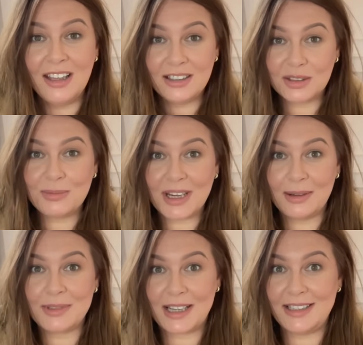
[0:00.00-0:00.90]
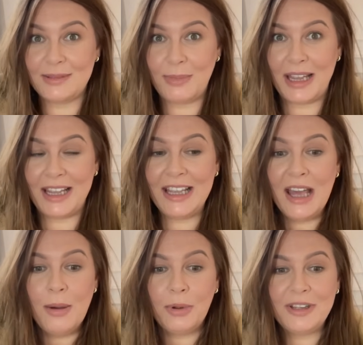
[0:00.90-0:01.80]
Sometimes that is me,
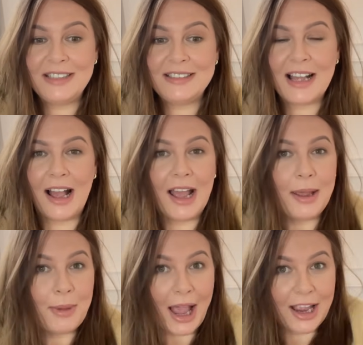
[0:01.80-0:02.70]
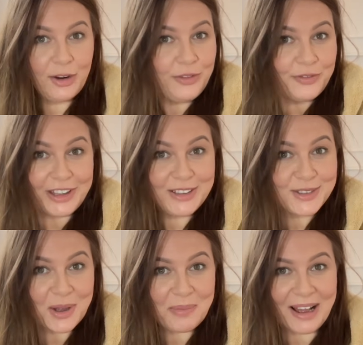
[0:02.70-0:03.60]
but this time I don't feel
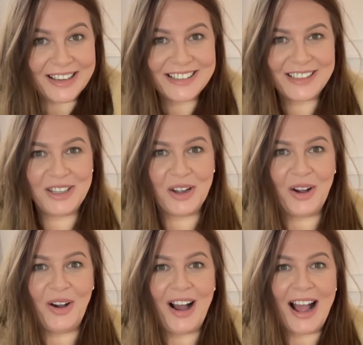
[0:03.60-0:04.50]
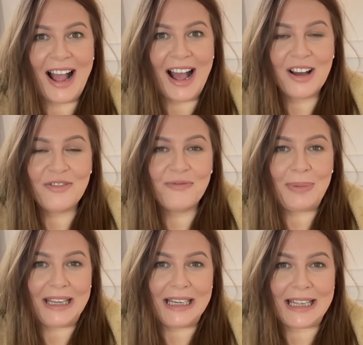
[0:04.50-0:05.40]
so bad, you know. I have
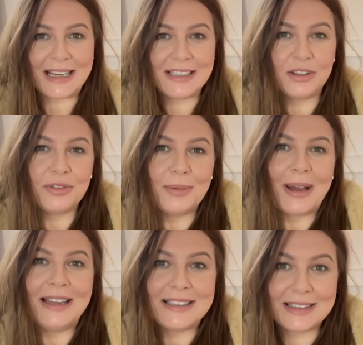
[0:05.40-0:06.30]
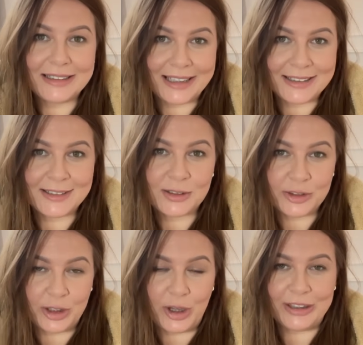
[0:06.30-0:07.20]
been getting through my little list
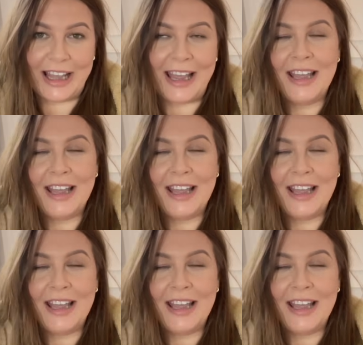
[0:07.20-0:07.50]
slowly.